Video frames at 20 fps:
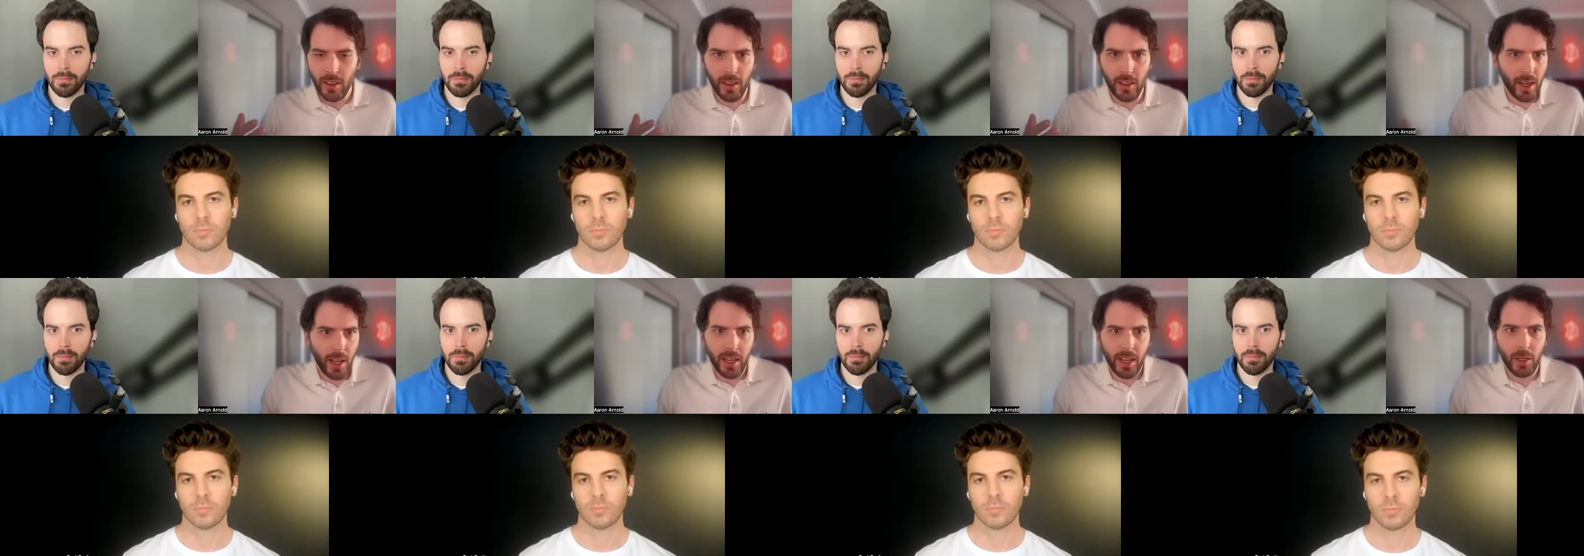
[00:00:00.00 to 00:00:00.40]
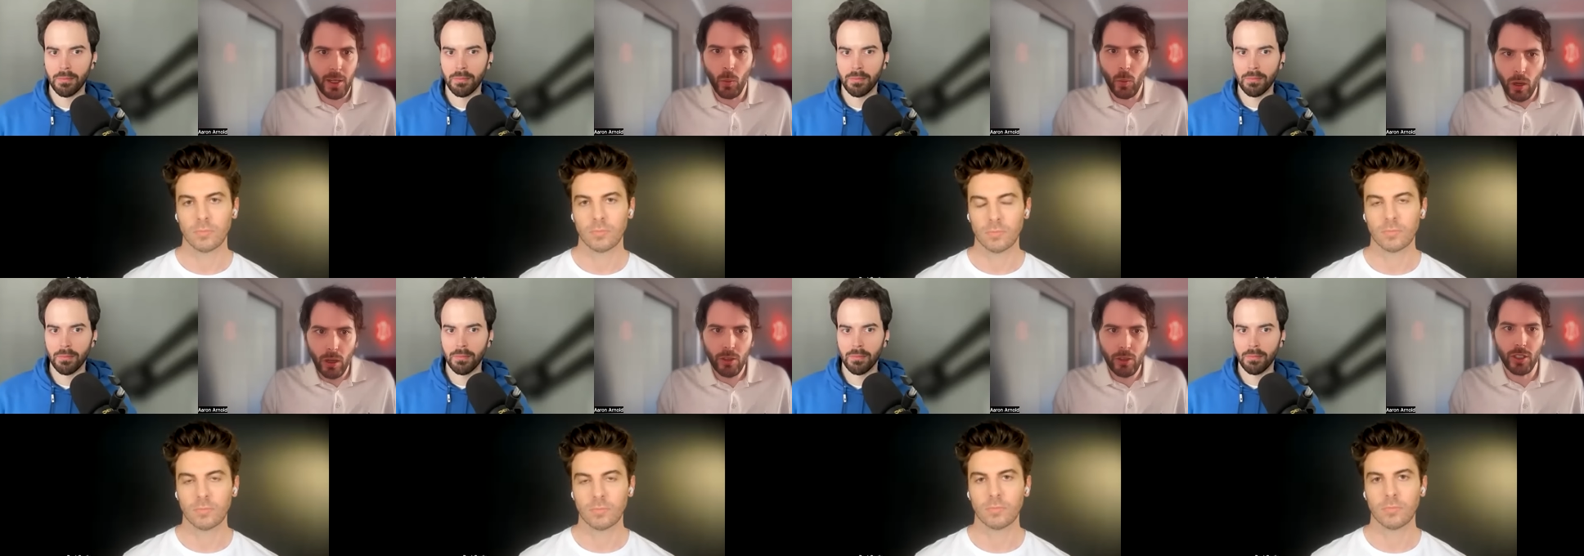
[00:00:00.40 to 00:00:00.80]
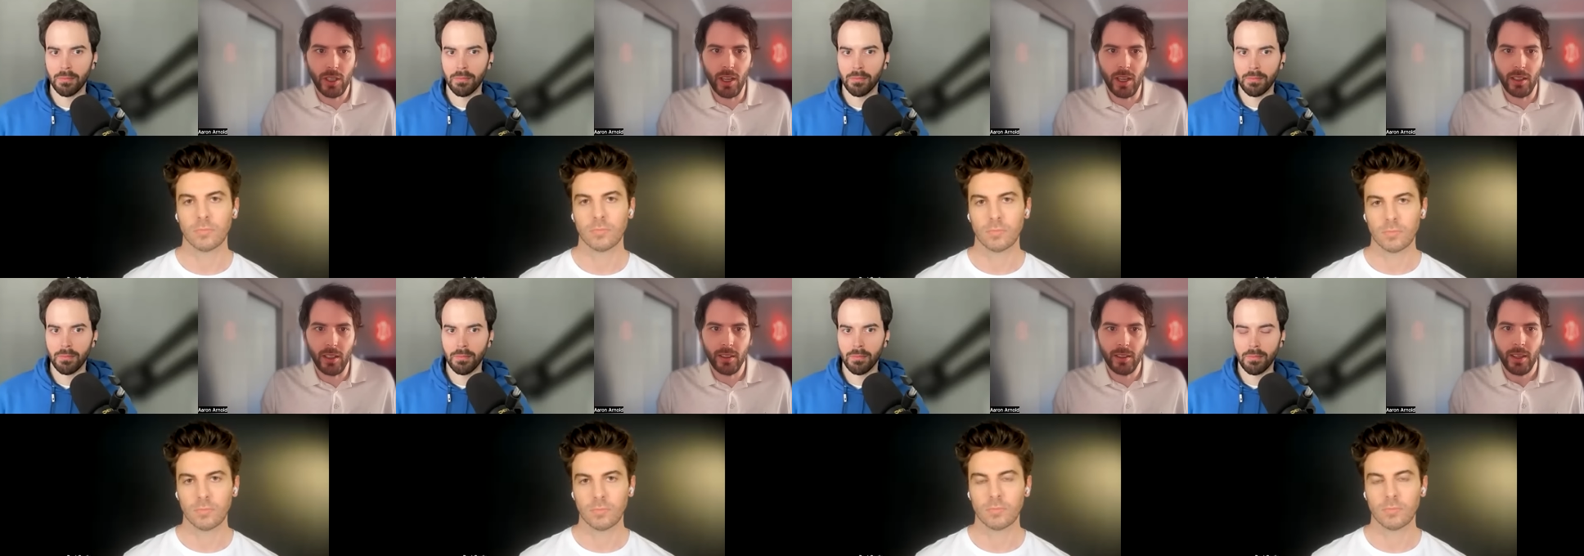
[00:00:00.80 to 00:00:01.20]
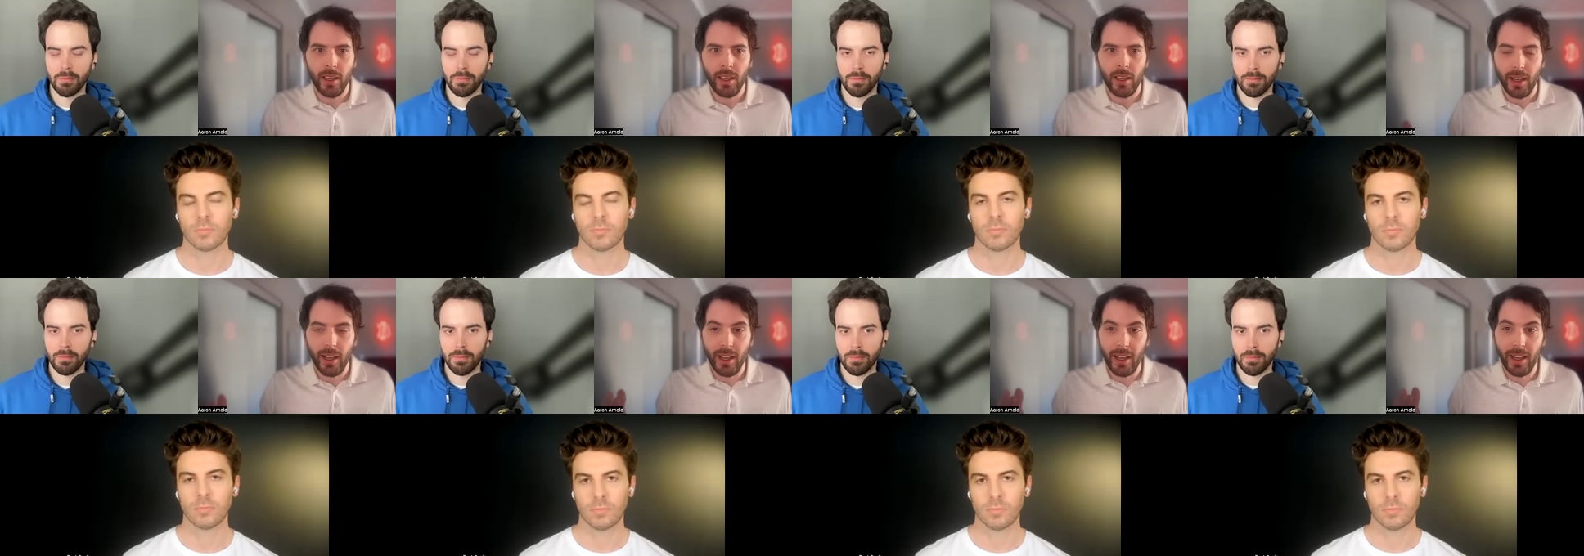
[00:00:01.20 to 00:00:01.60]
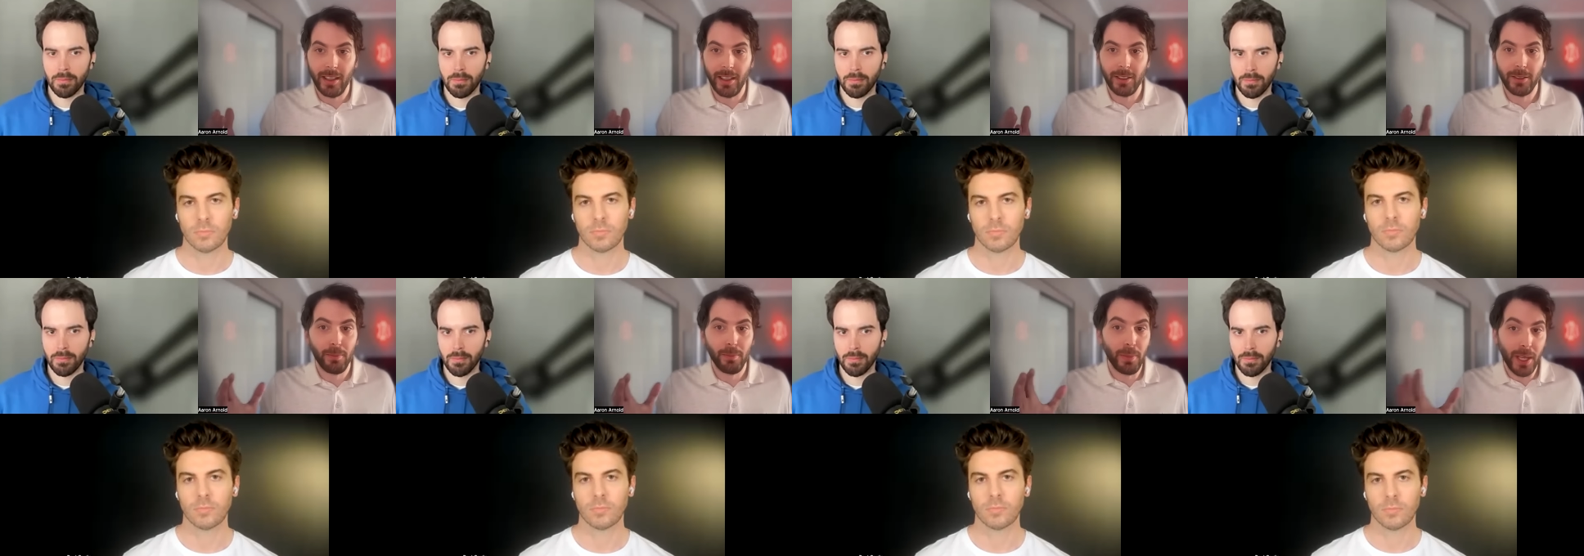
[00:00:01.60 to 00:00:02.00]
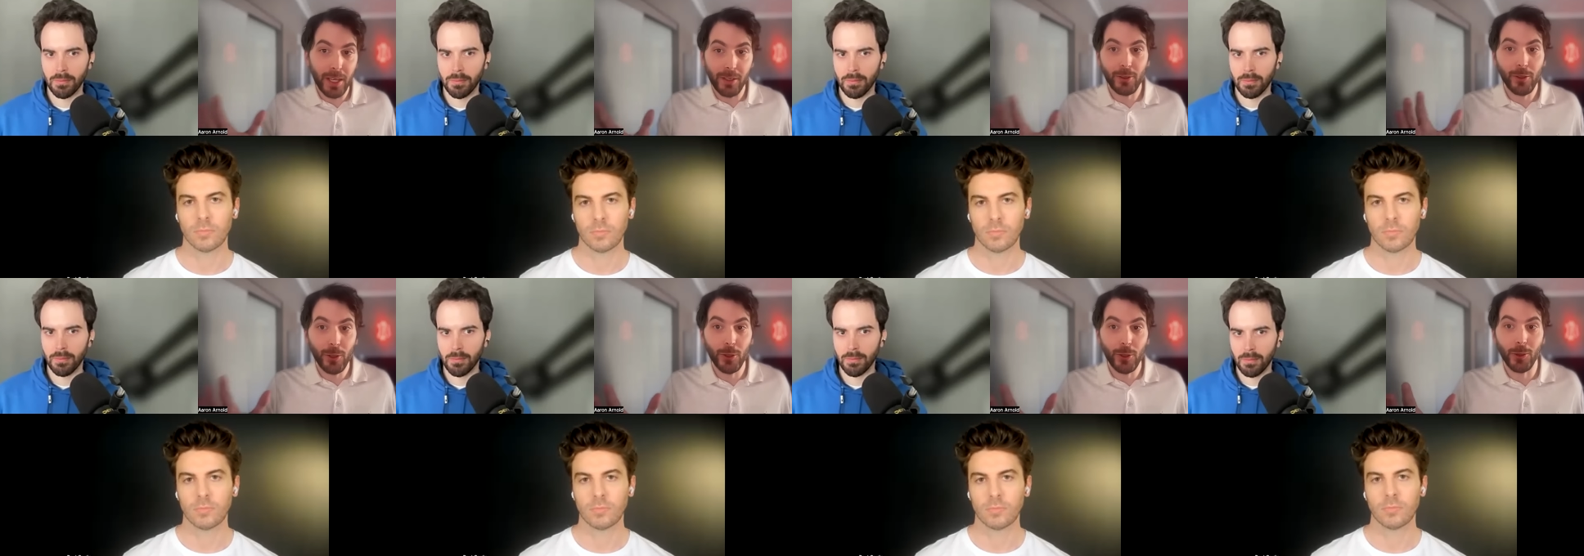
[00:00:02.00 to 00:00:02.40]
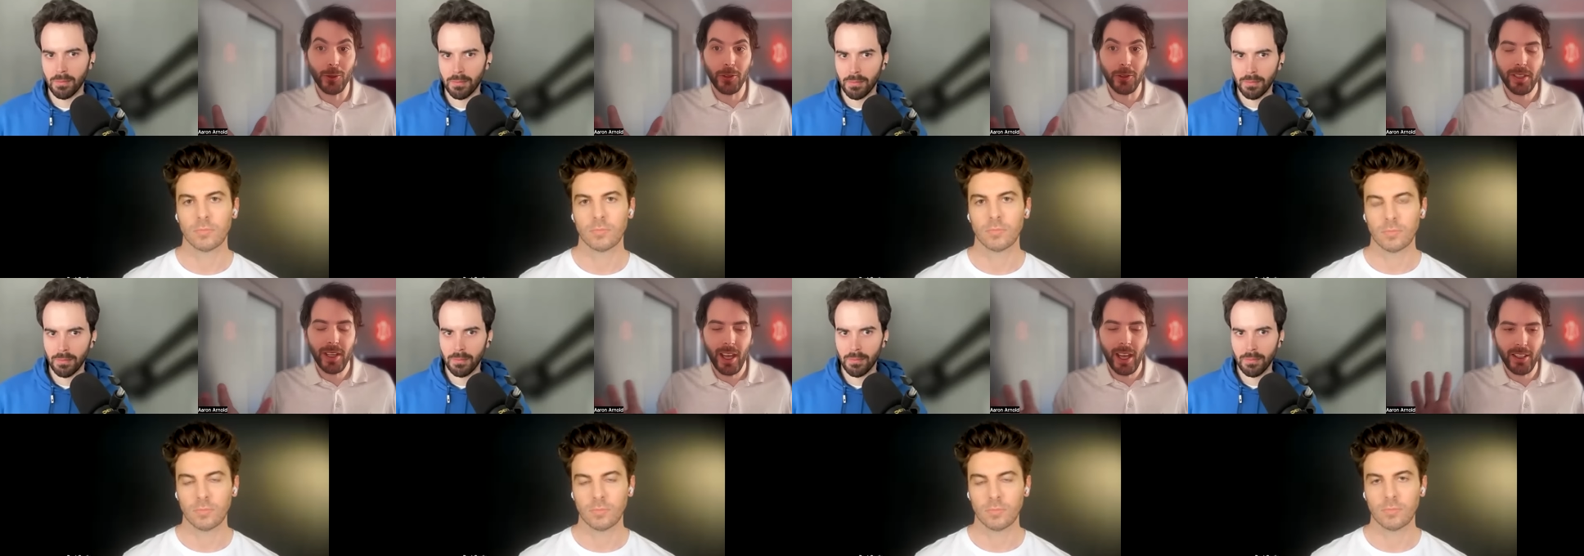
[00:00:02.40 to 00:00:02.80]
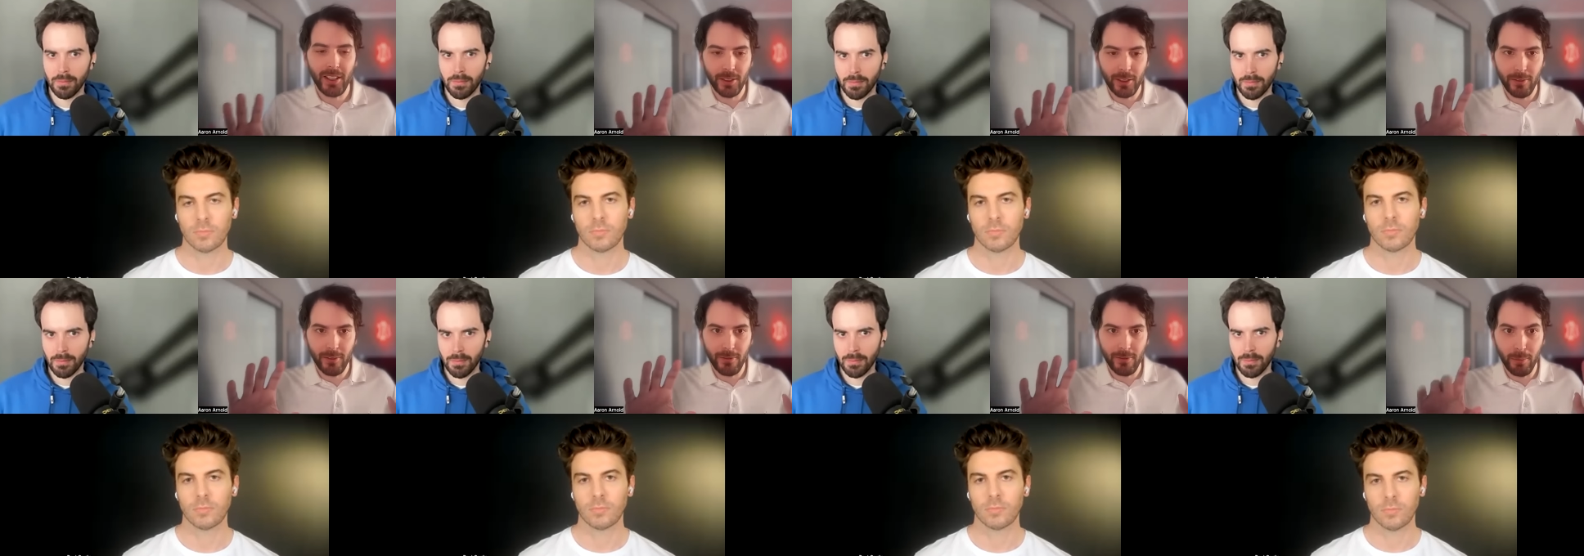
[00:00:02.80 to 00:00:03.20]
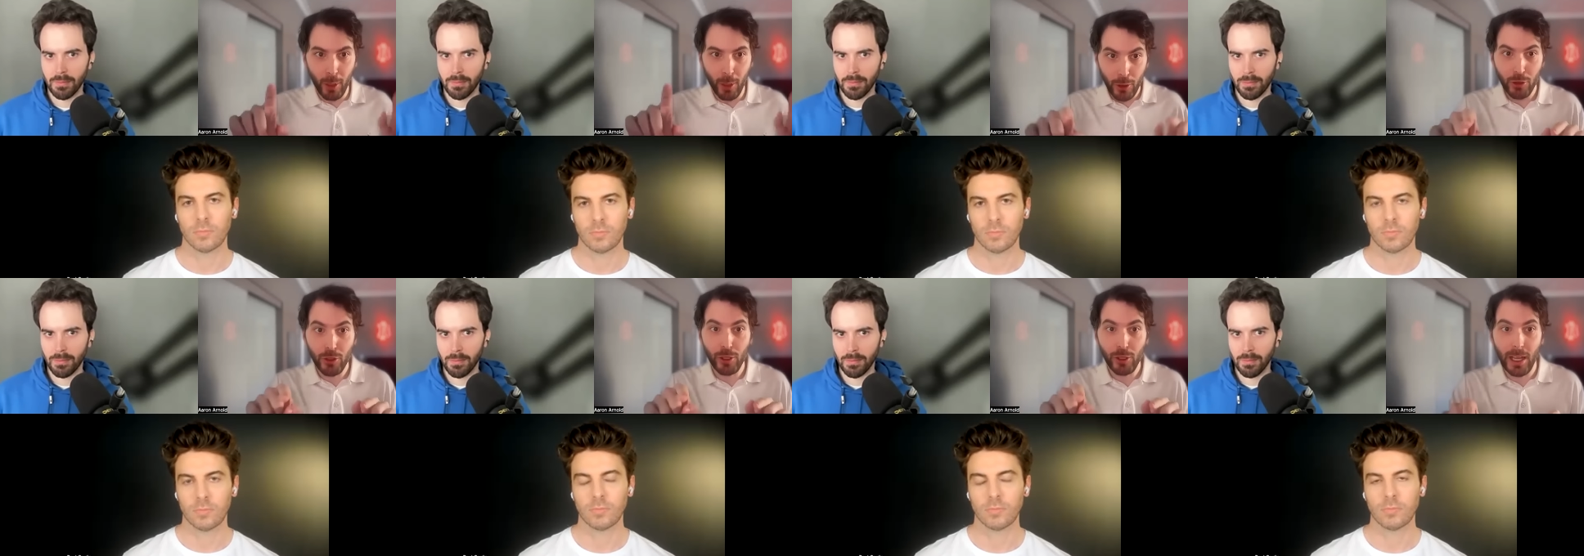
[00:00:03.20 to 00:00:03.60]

Speaker 1: that I can watch it on? And big news as of March